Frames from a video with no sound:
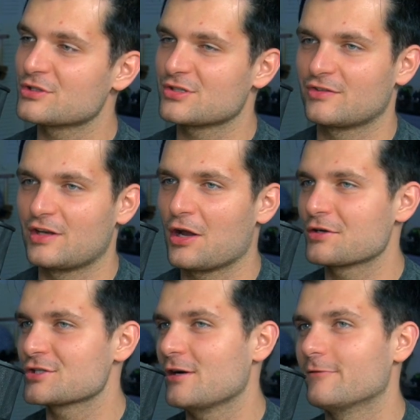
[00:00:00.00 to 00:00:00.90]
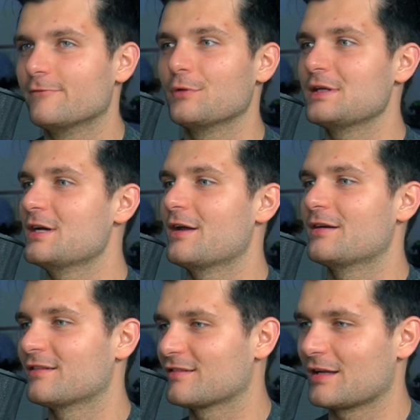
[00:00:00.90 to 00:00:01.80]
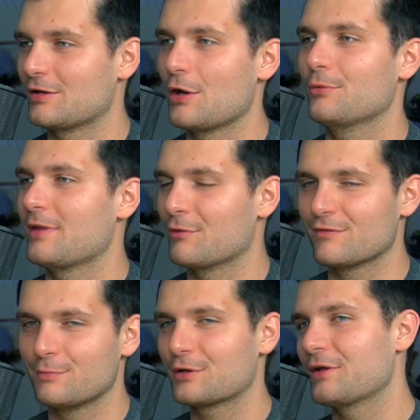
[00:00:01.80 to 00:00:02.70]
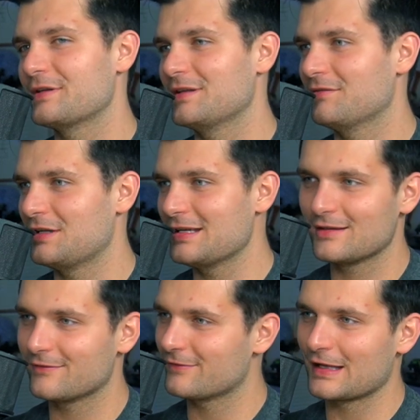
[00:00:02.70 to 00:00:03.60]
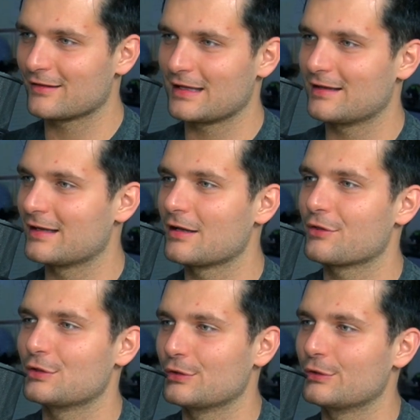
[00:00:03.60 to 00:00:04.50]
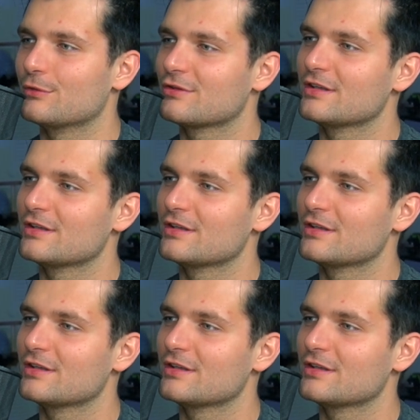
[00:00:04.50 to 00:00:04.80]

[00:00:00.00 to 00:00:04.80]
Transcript: it's just sitting on a shelf fully done, and it's no, they would have put it on the DVD if they had nothing to lose.